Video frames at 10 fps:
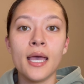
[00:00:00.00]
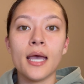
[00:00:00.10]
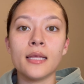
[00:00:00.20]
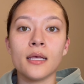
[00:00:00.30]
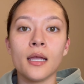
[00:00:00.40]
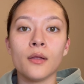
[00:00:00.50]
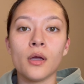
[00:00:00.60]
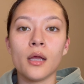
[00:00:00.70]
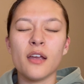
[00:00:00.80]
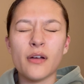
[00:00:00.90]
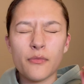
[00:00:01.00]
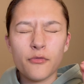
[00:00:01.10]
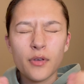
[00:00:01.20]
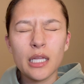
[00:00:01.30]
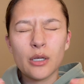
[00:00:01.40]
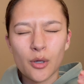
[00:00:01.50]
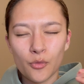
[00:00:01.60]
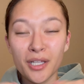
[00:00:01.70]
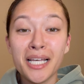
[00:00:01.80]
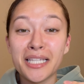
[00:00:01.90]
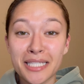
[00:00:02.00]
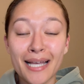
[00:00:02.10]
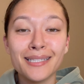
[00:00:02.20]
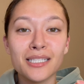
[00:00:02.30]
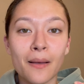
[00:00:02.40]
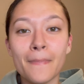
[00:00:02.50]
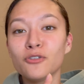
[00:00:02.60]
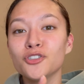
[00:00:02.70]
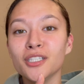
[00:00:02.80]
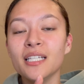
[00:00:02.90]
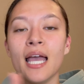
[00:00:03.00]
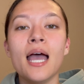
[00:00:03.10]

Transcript: and then if I'm feeling a really intense emotion,